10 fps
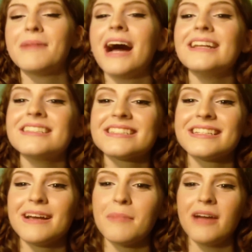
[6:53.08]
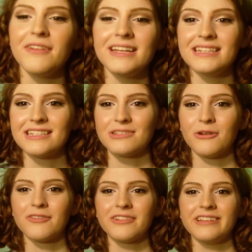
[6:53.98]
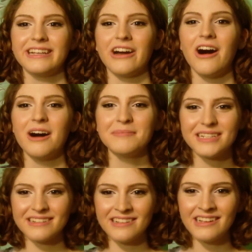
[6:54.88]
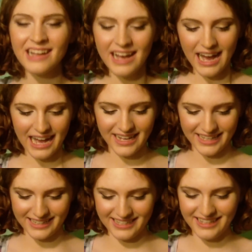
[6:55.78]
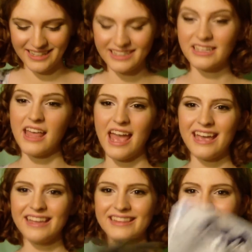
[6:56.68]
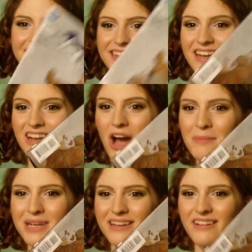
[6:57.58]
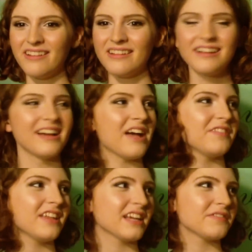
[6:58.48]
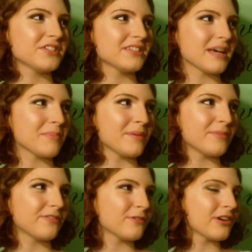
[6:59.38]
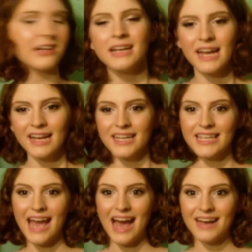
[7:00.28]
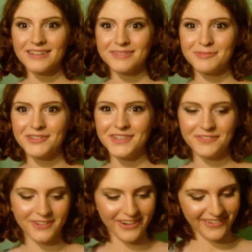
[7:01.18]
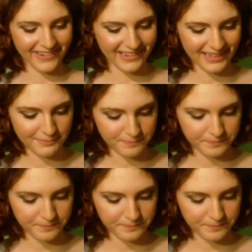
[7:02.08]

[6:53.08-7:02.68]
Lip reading: Am I finding this overly comical? Hey, comical. I feel like I've used that pun before. Yeah, moving forward.